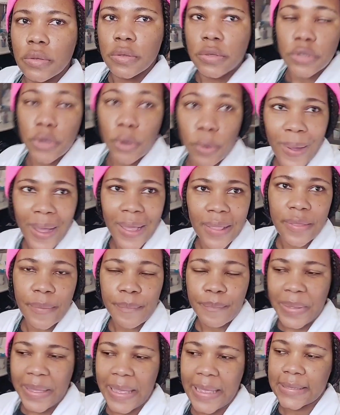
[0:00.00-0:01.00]
So while the
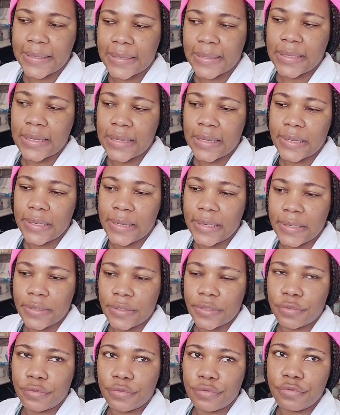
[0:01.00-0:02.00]
BSC
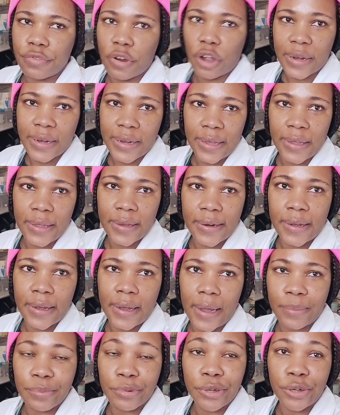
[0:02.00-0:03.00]
is running,
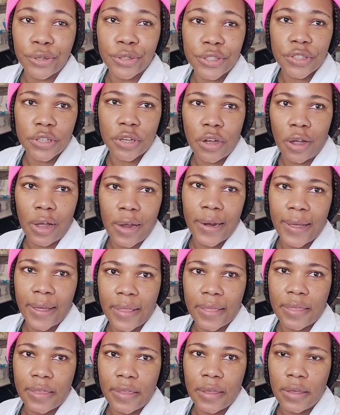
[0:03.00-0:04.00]
I'm going to
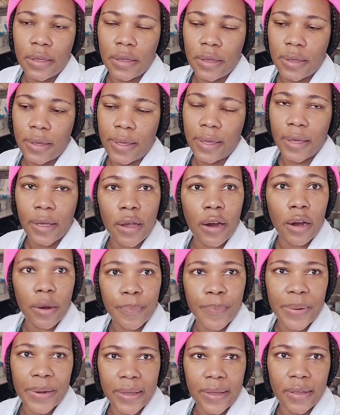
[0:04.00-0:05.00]
collect the agar
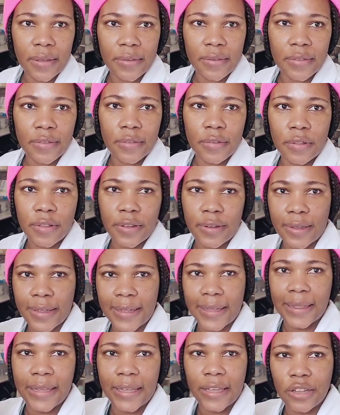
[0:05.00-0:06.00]
plates, so the
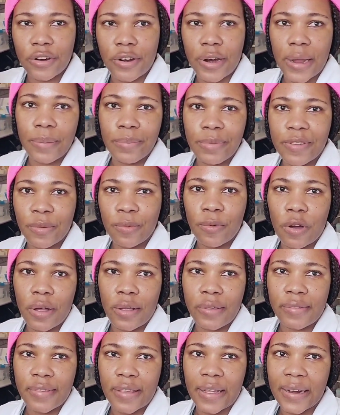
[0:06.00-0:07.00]
clean or empty
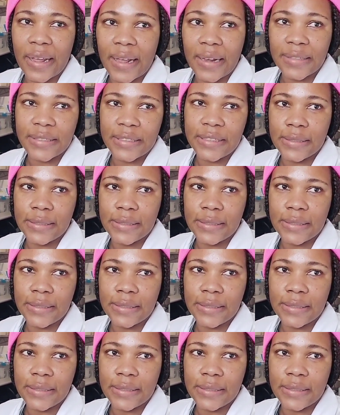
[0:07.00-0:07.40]
ones that I